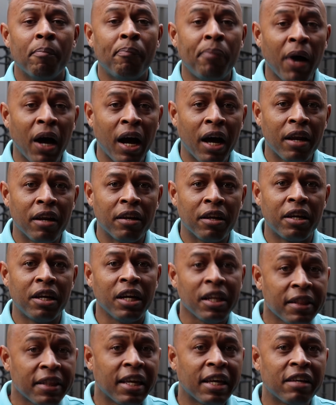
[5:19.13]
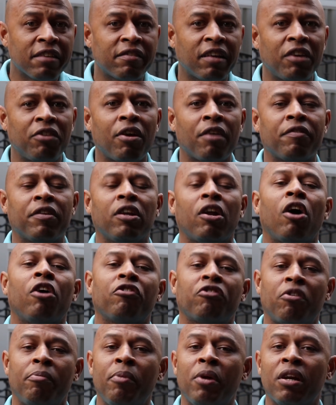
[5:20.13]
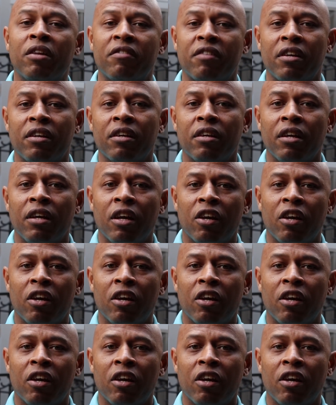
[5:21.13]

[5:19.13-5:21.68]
But the good thing is that you have a large community,